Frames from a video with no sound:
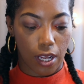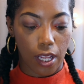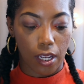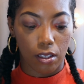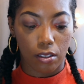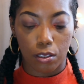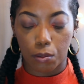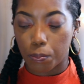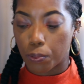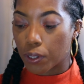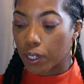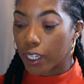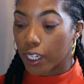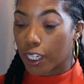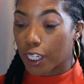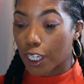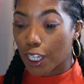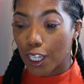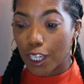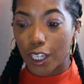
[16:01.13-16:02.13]
that looks pretty
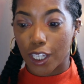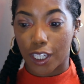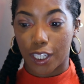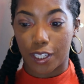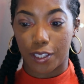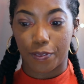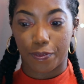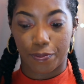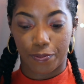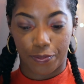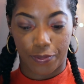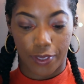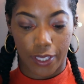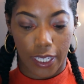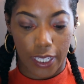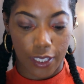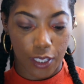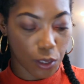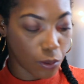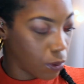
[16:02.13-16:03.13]
good.
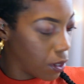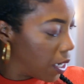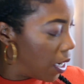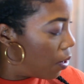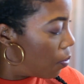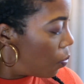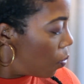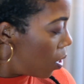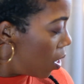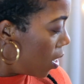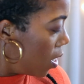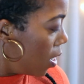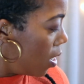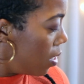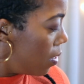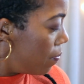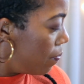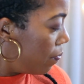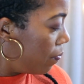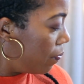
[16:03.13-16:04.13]
That's what I wanted.